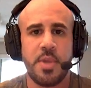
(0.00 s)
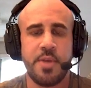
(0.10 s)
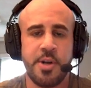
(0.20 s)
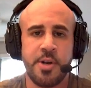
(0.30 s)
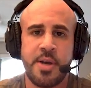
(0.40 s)

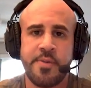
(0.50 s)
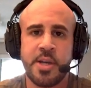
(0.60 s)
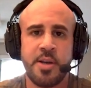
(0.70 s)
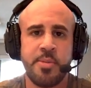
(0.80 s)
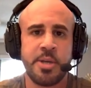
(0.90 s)
If you don't have a
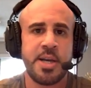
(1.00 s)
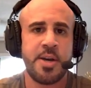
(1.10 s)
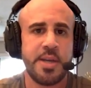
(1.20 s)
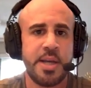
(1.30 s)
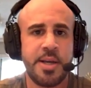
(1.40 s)
GitHub
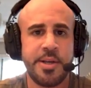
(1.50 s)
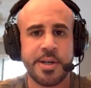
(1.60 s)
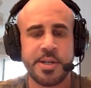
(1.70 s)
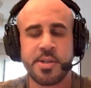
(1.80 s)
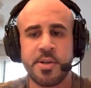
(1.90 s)
account yet, you
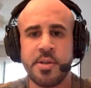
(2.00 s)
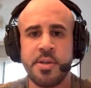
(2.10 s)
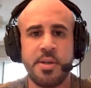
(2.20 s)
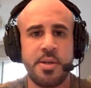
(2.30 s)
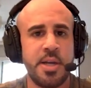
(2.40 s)
could just go to
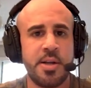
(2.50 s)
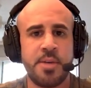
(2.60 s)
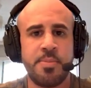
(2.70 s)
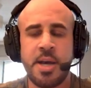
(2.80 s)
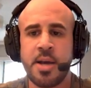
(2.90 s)

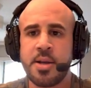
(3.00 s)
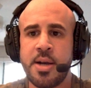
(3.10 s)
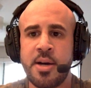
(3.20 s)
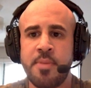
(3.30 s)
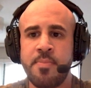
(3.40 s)

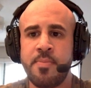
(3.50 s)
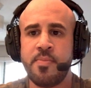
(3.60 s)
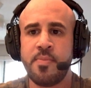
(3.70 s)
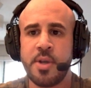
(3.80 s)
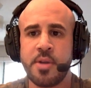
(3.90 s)
github.com
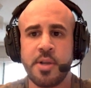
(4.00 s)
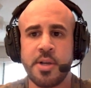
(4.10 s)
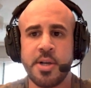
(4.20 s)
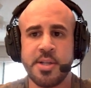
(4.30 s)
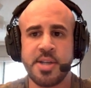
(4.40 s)
and click
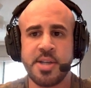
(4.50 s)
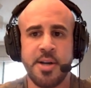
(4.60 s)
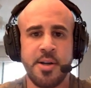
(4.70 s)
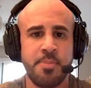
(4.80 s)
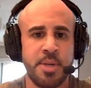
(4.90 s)
on the
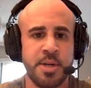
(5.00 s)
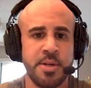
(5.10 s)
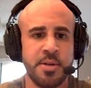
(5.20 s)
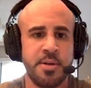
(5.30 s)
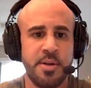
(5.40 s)
sign up
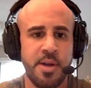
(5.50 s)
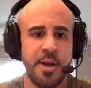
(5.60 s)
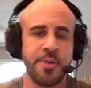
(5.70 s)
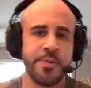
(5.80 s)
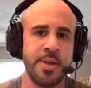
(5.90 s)
button.
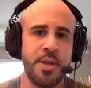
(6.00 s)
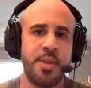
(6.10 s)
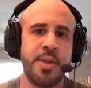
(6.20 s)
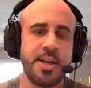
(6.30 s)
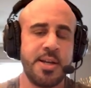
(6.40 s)
I don't really
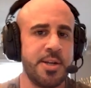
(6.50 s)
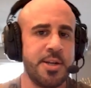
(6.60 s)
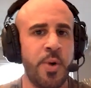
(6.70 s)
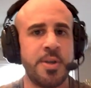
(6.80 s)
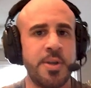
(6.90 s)
think I need
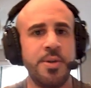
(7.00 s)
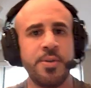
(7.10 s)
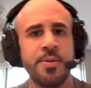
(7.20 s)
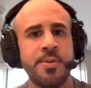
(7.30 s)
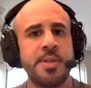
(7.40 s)
to walk you
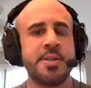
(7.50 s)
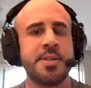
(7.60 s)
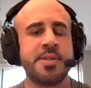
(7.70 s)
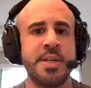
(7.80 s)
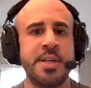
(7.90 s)
through this.
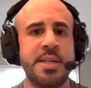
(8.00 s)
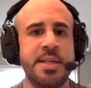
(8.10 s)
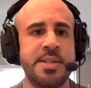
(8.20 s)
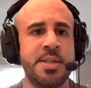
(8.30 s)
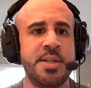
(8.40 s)
It's very
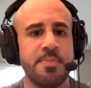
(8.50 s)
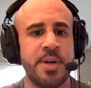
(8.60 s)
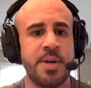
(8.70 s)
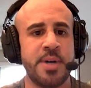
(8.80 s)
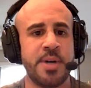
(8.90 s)
easy.
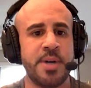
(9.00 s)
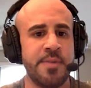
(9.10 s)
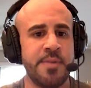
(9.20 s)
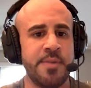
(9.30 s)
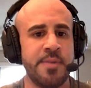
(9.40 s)
So I'll
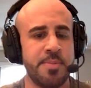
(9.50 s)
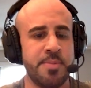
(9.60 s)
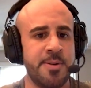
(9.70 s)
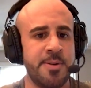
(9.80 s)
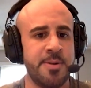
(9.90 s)
leave that
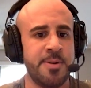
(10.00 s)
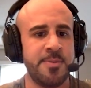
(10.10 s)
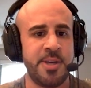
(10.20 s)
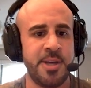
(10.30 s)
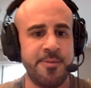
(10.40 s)
up to you.
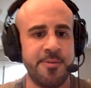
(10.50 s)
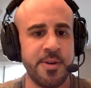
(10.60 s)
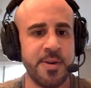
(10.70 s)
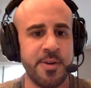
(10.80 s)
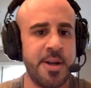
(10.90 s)
If you can't
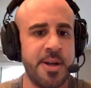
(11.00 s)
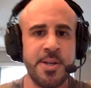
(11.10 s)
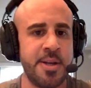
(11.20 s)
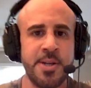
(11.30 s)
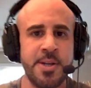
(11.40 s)
figure out how
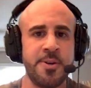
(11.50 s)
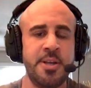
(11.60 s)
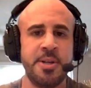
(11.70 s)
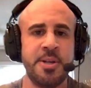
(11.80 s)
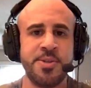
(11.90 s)
to enter your
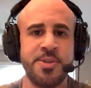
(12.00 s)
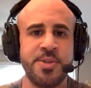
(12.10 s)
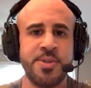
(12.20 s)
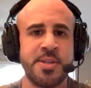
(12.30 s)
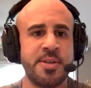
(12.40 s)
email
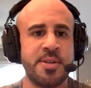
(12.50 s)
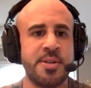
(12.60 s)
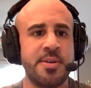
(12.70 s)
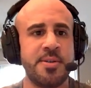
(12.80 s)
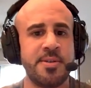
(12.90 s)
address,
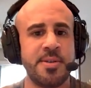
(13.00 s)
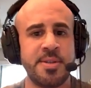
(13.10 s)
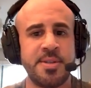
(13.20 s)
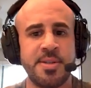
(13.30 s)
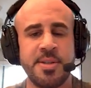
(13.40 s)
then
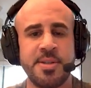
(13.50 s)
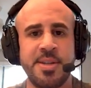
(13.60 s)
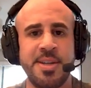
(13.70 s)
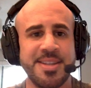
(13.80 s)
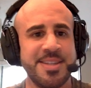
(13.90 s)
this is
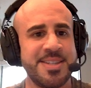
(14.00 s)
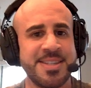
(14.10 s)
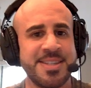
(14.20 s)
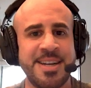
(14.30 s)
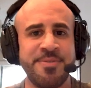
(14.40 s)
this
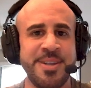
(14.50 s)
is not for